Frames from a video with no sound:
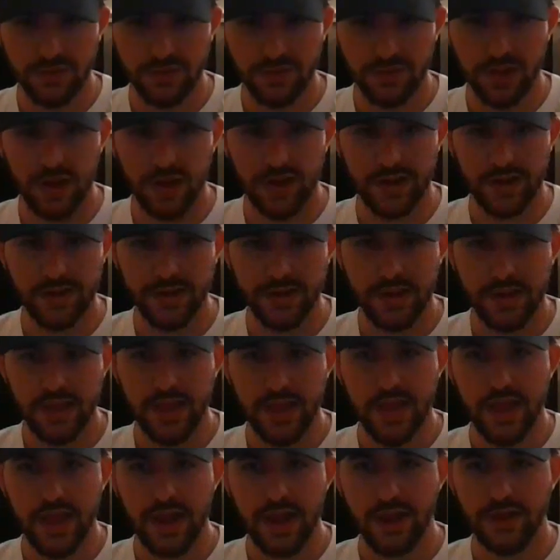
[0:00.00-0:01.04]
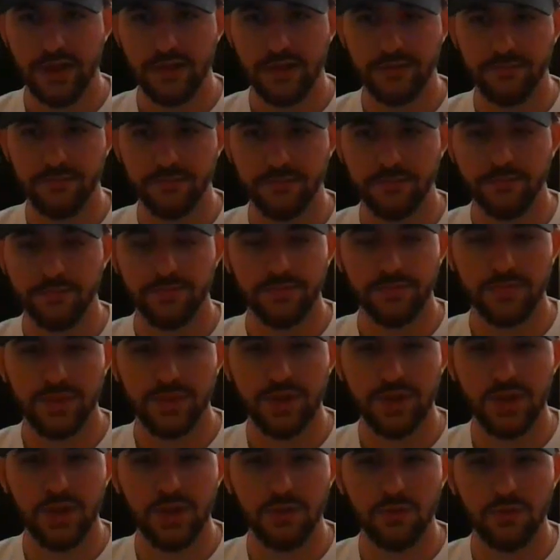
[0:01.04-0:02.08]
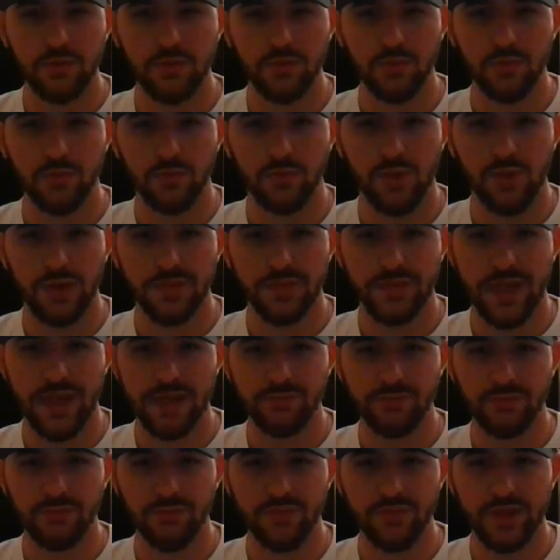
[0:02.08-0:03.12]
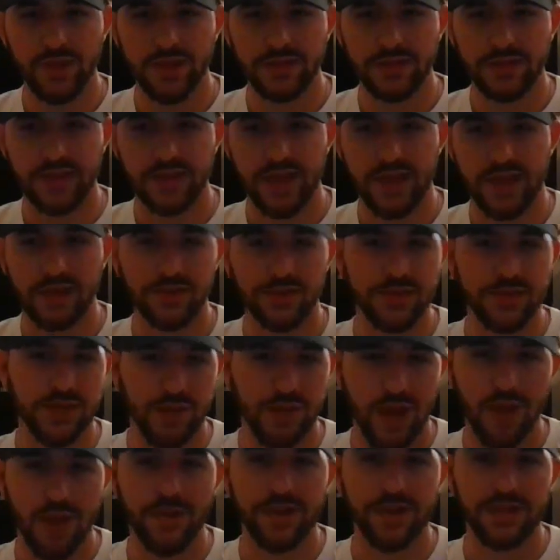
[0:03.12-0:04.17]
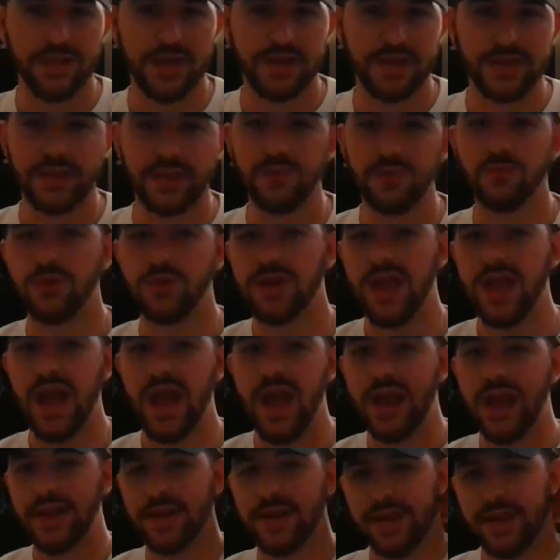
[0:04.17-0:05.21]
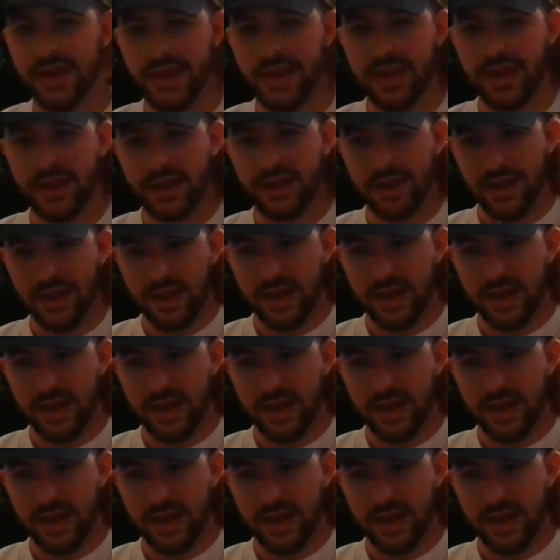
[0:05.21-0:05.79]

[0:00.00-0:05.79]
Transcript: bit upon, what that movie entailed, how I liked it, what it had in it.